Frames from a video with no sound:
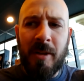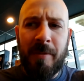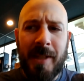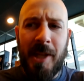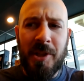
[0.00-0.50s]

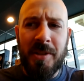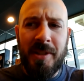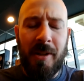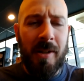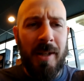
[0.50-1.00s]

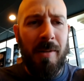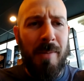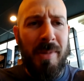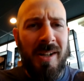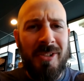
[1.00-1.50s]
Modifications here
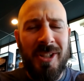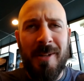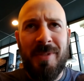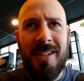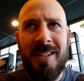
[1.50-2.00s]
again on
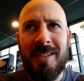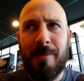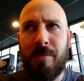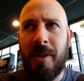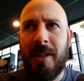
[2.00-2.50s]
box jumps. It
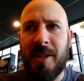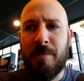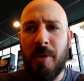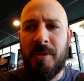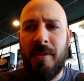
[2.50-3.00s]
is a pretty
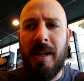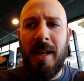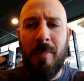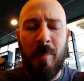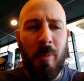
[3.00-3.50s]
explosive
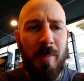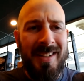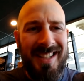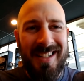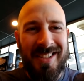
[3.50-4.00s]
dynamic
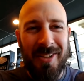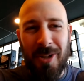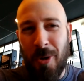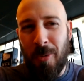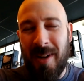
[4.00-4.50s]
movement. 10's
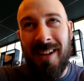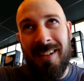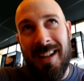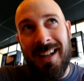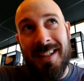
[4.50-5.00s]
a low,
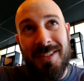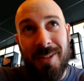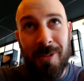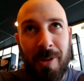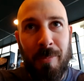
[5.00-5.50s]
I
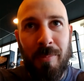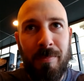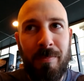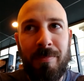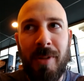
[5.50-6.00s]
consider low
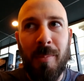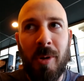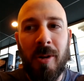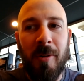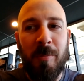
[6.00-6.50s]

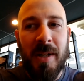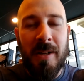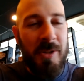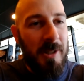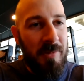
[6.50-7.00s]
number
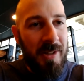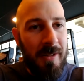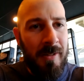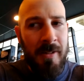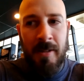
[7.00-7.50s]
of box
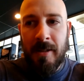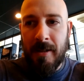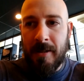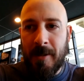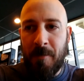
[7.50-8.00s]
jumps here.
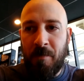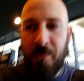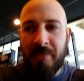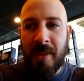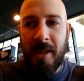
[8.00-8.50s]

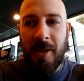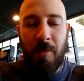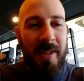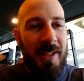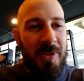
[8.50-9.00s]

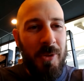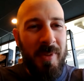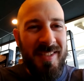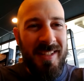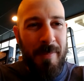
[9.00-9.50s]
If we need
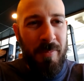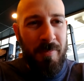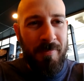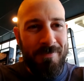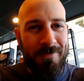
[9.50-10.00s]
to, we
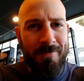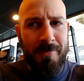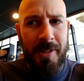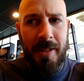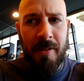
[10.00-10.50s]
step,
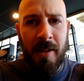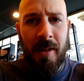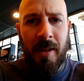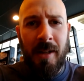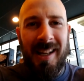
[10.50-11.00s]
right?
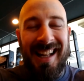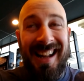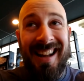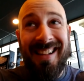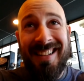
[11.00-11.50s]

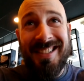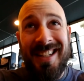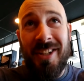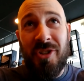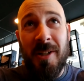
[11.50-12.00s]
I
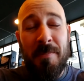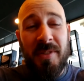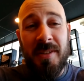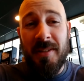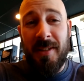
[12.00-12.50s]
like seeing
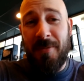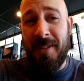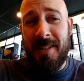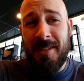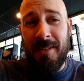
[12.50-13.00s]
jumps
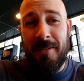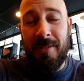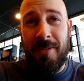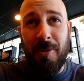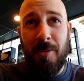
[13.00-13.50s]
if we need to.
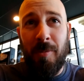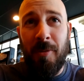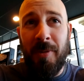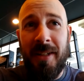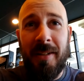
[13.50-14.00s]

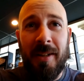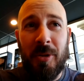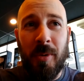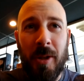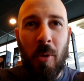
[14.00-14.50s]
So if we need
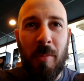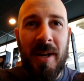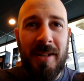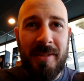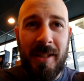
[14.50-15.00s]
to get to a
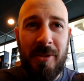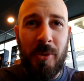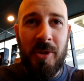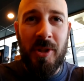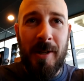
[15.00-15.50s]
lower box,
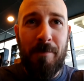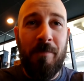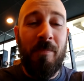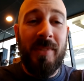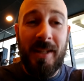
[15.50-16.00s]
get to a
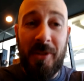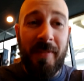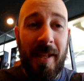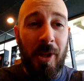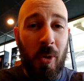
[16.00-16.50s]

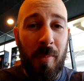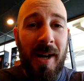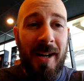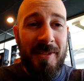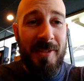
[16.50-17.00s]
jump, get to that
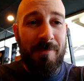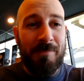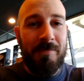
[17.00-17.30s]
lower box.